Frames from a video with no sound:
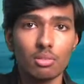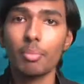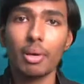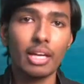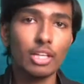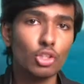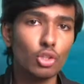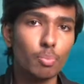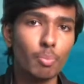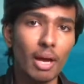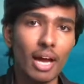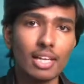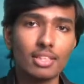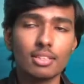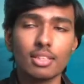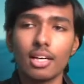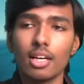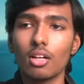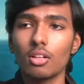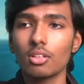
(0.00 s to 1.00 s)
Pedro
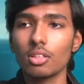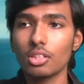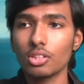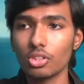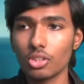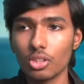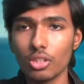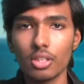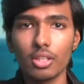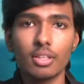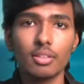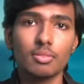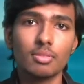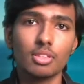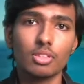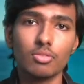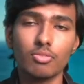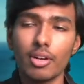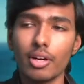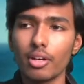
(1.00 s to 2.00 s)
Pascal is good.
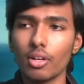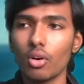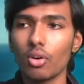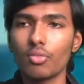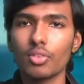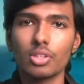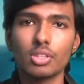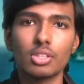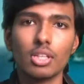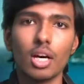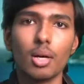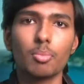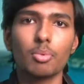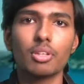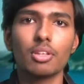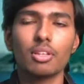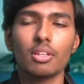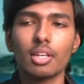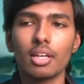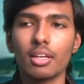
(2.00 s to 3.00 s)
He's very over the top in
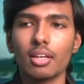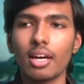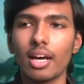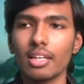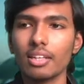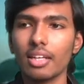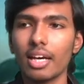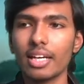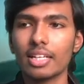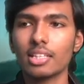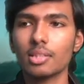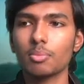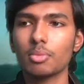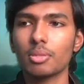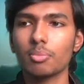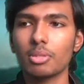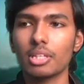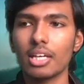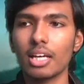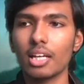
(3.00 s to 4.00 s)
this thing. I liked him in the
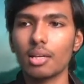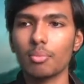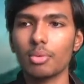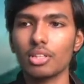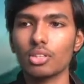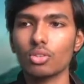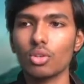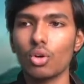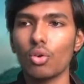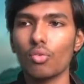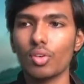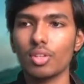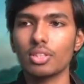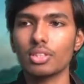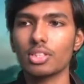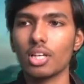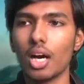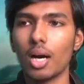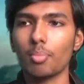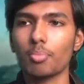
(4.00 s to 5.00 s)
beginning, but his over the
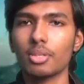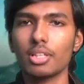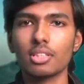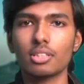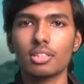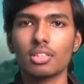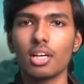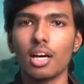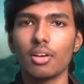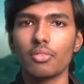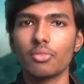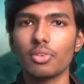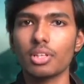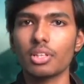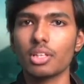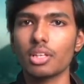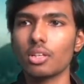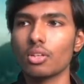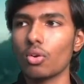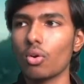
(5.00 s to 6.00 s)
topness got
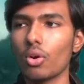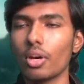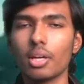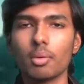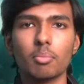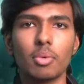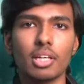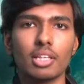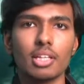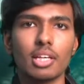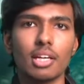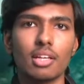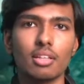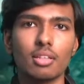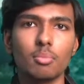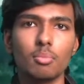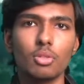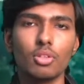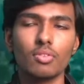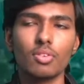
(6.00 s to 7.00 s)
really annoying by the end of the
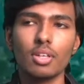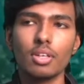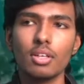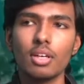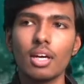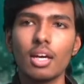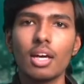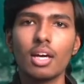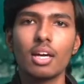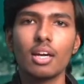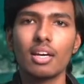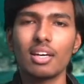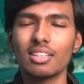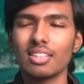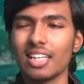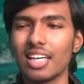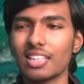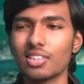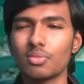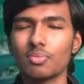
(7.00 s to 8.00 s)
movie, and
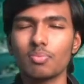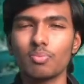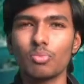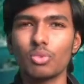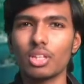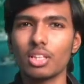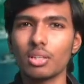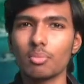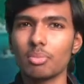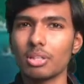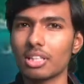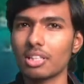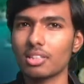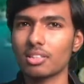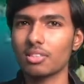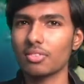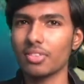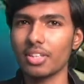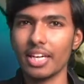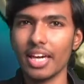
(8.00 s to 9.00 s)
that's really because
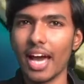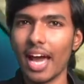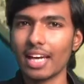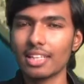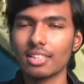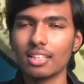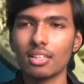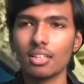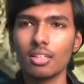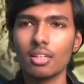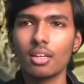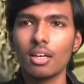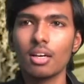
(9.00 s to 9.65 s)
of the acting.